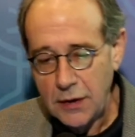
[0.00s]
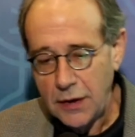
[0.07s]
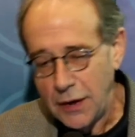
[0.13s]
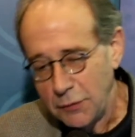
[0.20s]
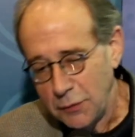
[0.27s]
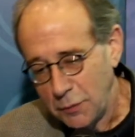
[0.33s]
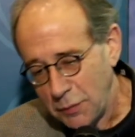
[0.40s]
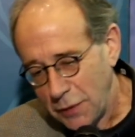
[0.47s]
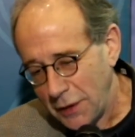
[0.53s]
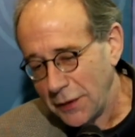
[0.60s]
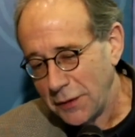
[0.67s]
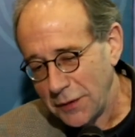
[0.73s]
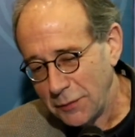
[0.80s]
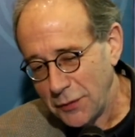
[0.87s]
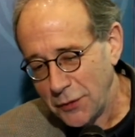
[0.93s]
I will
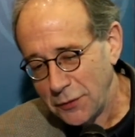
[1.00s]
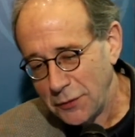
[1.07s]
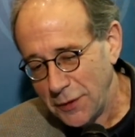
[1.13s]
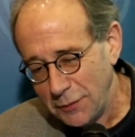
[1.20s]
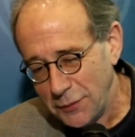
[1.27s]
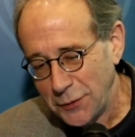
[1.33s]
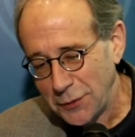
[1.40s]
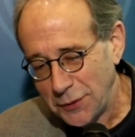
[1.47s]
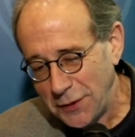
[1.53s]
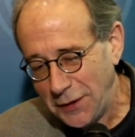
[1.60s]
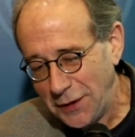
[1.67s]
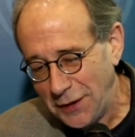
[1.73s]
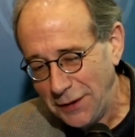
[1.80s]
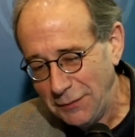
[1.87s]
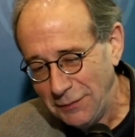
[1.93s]
plug the book one more
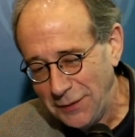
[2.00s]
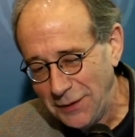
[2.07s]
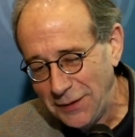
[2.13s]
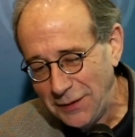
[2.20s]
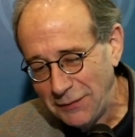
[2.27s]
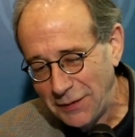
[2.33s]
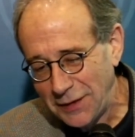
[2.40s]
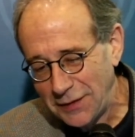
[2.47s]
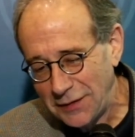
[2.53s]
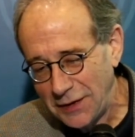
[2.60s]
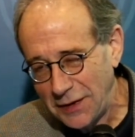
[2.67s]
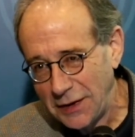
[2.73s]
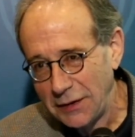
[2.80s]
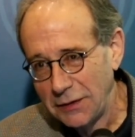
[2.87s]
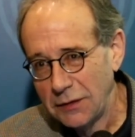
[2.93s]
time by
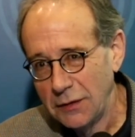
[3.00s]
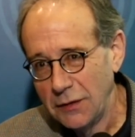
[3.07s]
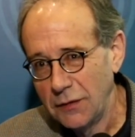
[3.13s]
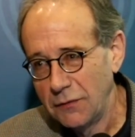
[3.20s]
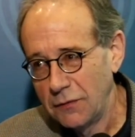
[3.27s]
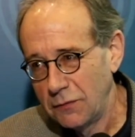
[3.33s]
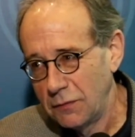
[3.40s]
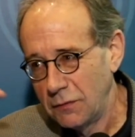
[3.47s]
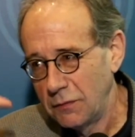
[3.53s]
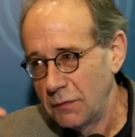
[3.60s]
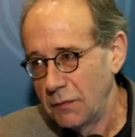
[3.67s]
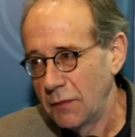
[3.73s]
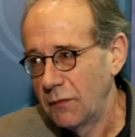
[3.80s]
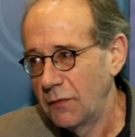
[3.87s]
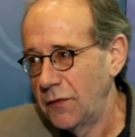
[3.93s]
saying the
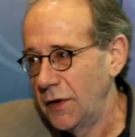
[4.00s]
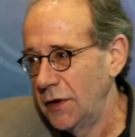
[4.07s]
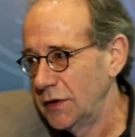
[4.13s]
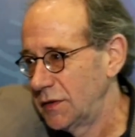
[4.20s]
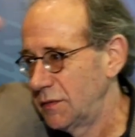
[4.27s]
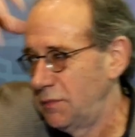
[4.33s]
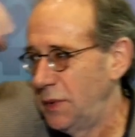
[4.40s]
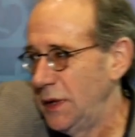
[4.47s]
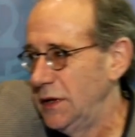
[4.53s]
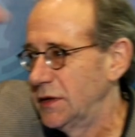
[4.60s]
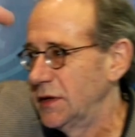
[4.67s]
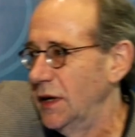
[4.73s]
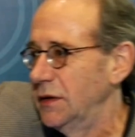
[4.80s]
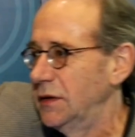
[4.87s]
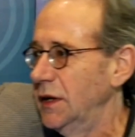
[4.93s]
first piece
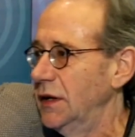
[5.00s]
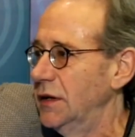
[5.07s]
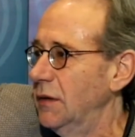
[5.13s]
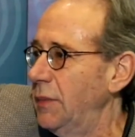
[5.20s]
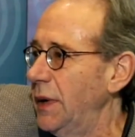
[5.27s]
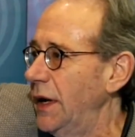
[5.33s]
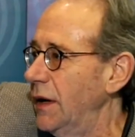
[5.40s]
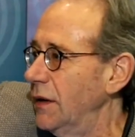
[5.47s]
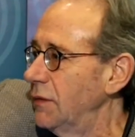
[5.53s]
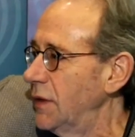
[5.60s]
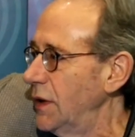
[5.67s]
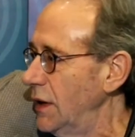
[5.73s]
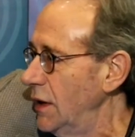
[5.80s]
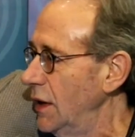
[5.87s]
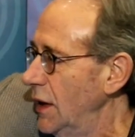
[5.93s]
I did about
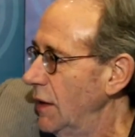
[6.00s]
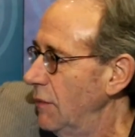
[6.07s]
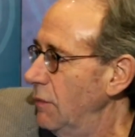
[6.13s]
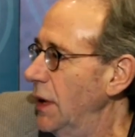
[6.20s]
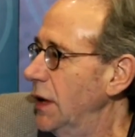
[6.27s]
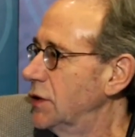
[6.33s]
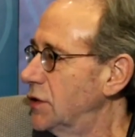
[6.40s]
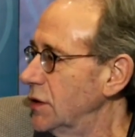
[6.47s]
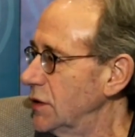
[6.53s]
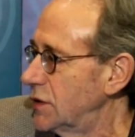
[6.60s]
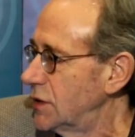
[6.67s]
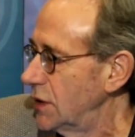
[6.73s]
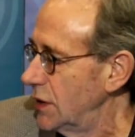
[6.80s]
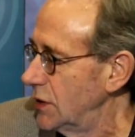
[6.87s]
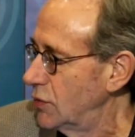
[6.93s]
the
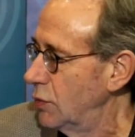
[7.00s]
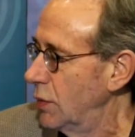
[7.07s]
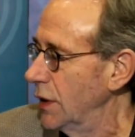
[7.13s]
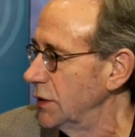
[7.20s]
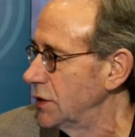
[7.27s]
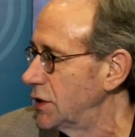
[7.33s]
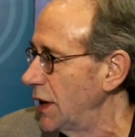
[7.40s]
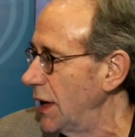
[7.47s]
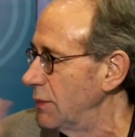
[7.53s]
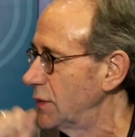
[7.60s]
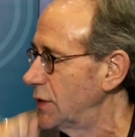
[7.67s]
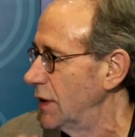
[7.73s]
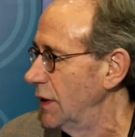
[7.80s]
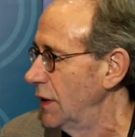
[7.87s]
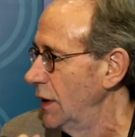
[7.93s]
measures is one
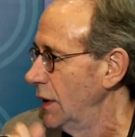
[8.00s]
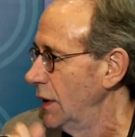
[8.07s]
chapter.